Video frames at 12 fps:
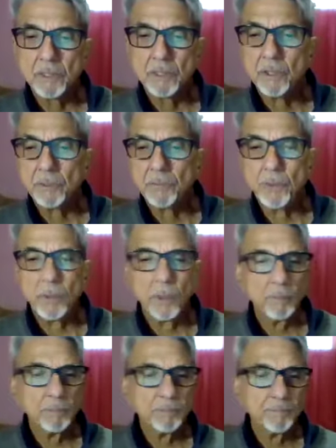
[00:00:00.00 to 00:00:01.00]

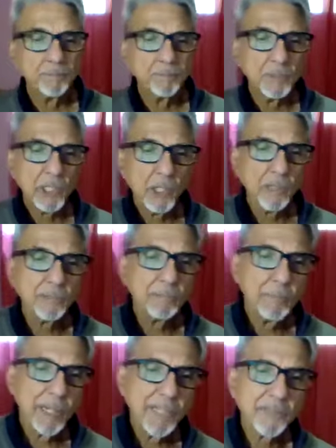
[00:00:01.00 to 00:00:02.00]
Therefore,
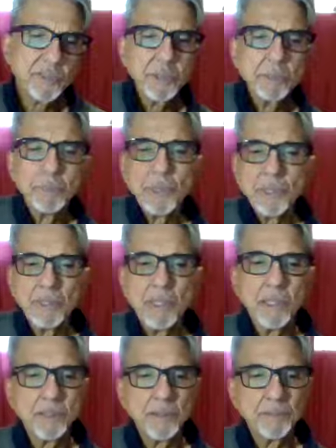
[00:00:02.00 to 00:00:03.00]
God must be
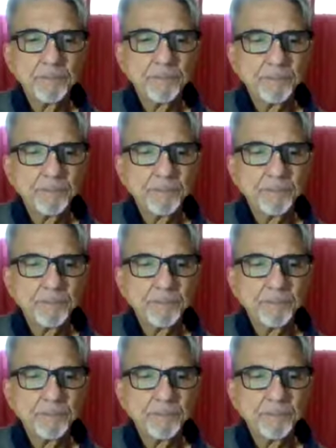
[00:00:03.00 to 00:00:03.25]
birthless